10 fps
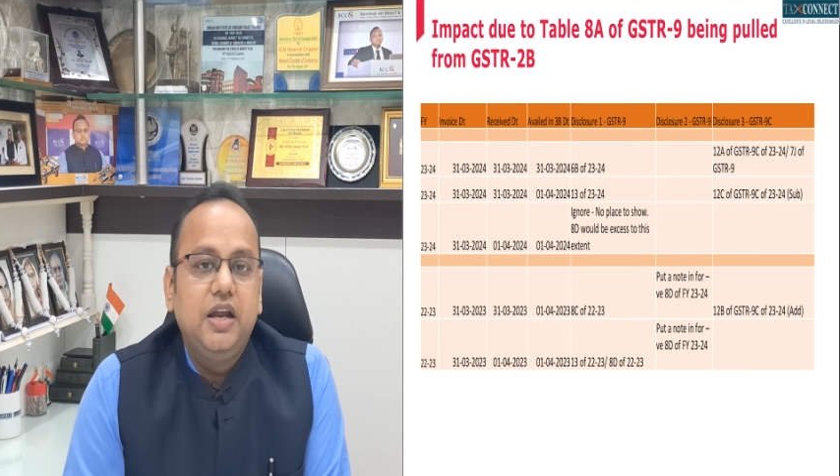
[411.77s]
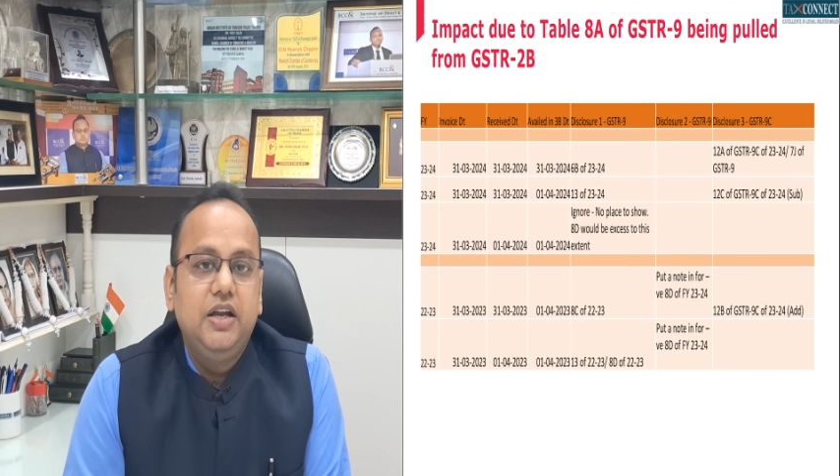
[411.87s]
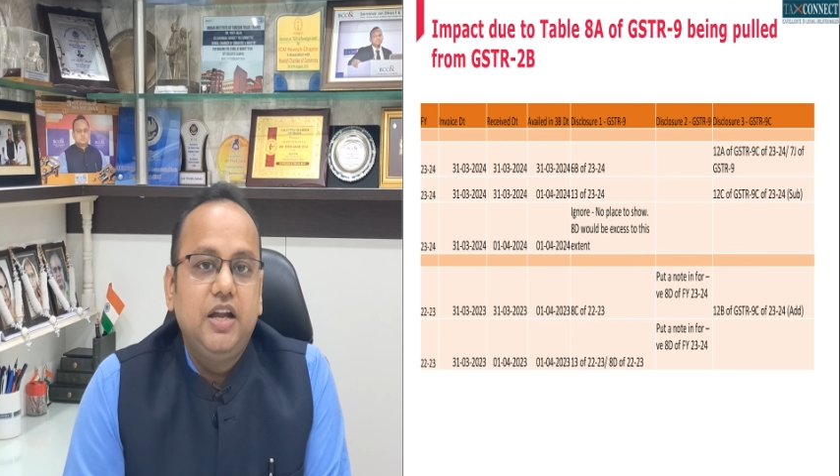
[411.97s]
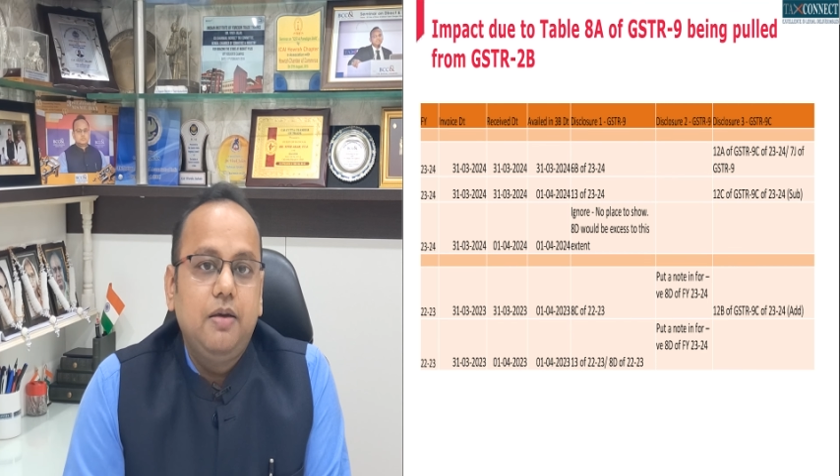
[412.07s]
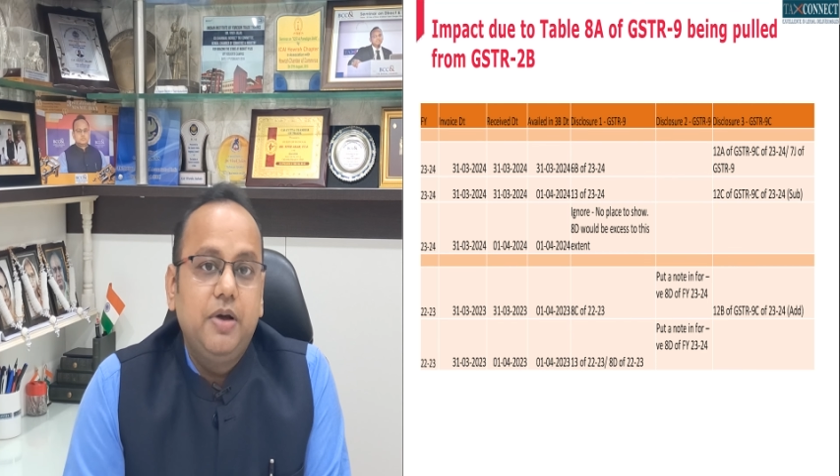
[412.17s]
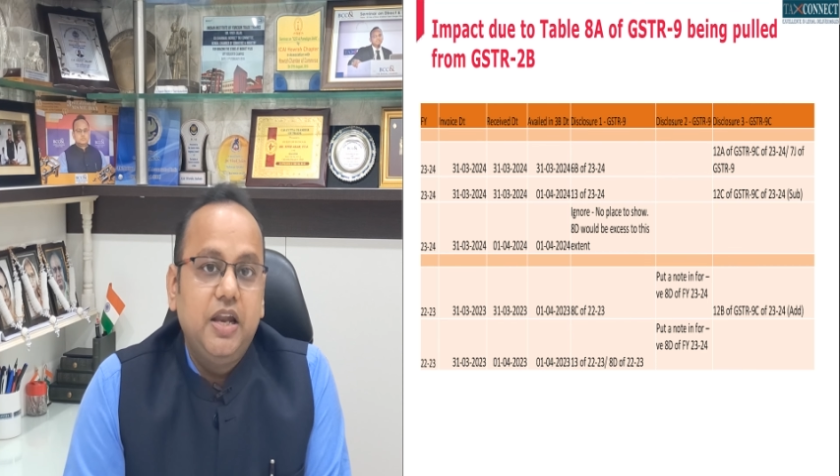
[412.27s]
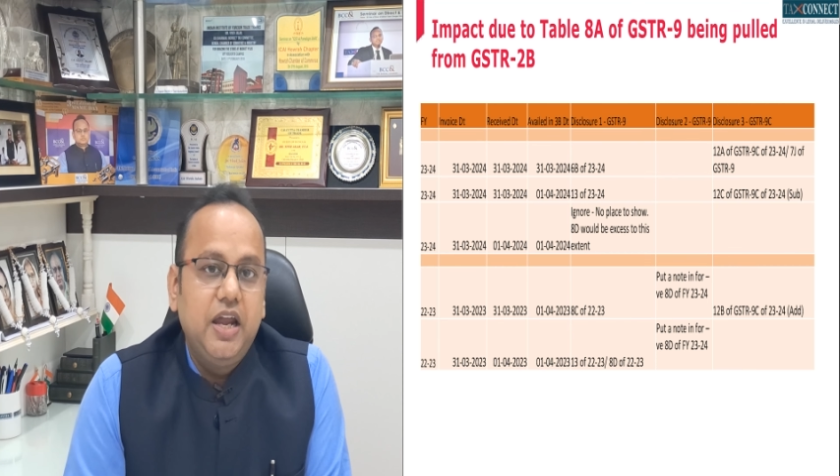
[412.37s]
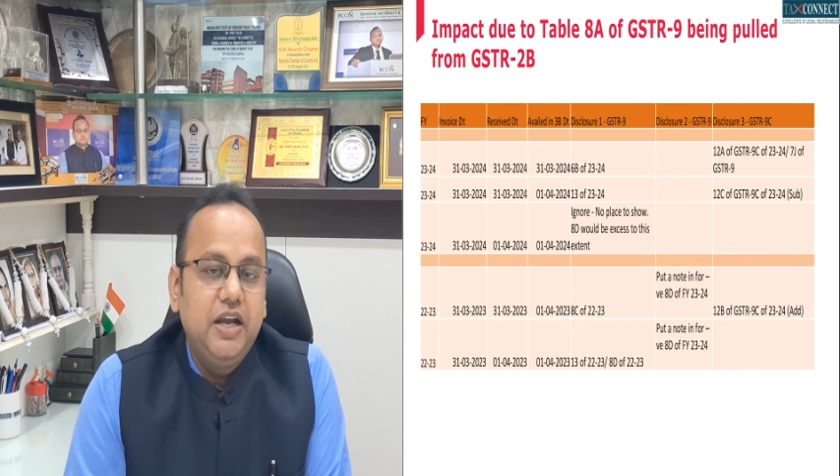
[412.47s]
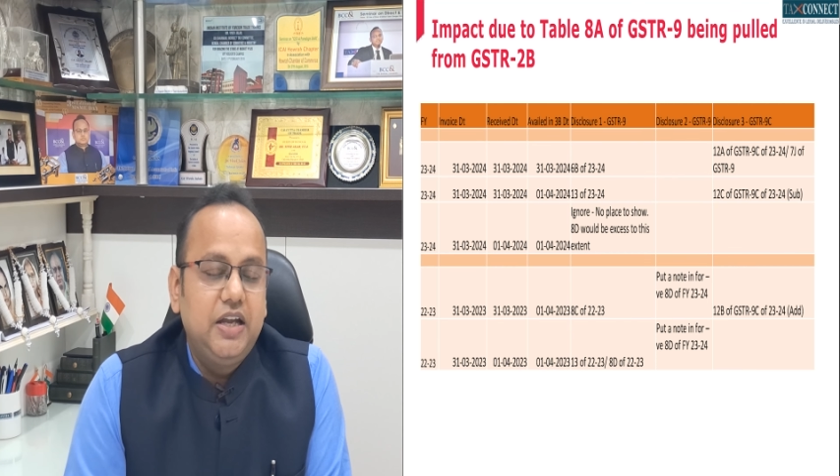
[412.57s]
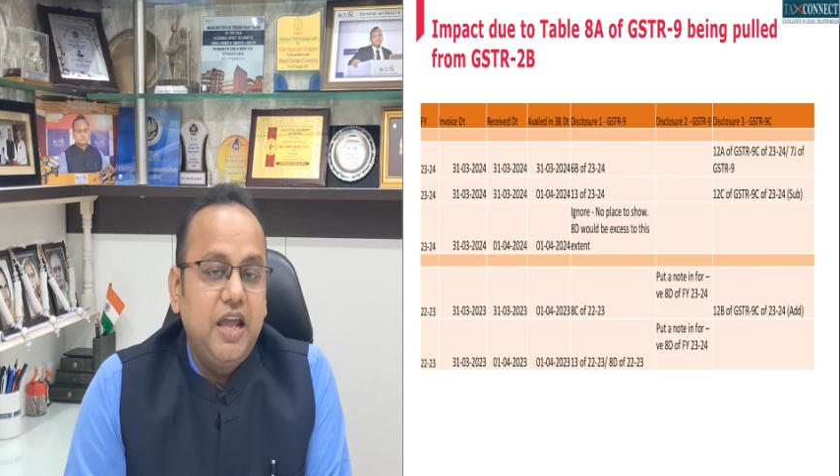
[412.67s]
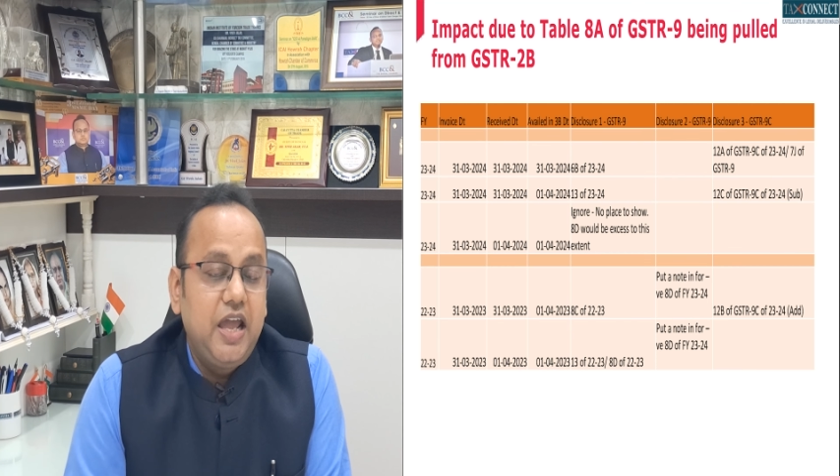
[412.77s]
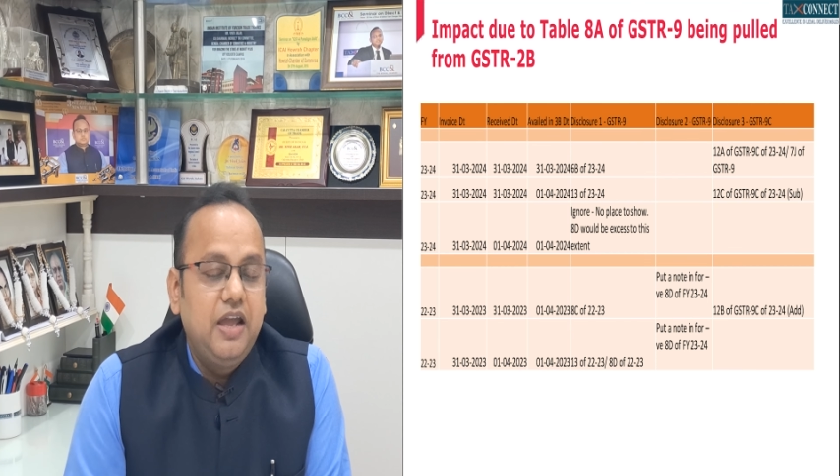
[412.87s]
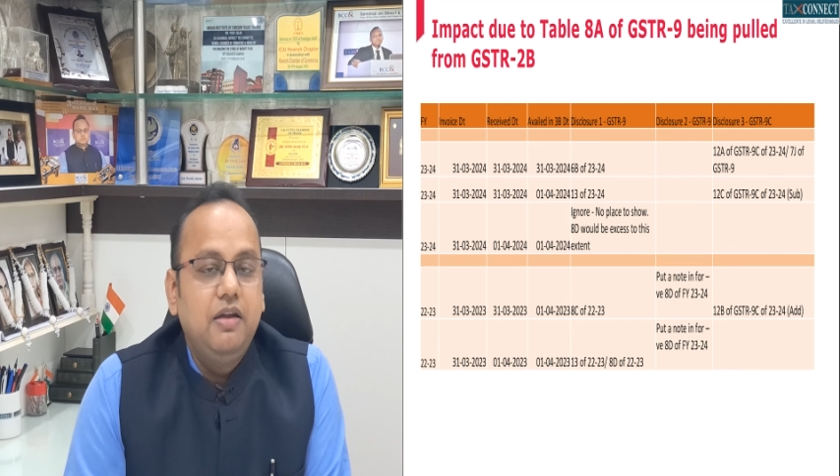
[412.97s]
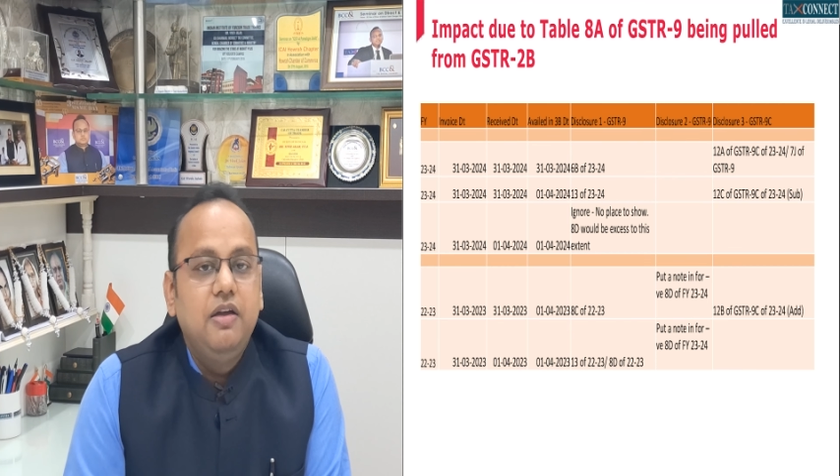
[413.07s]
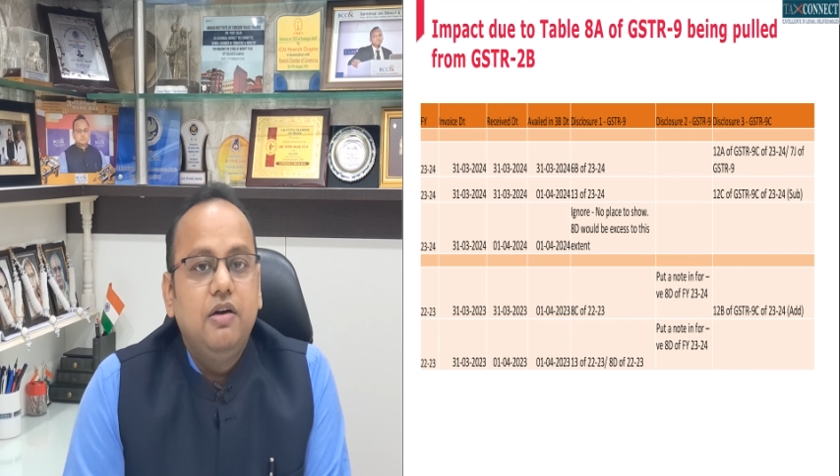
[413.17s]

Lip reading: in table 8A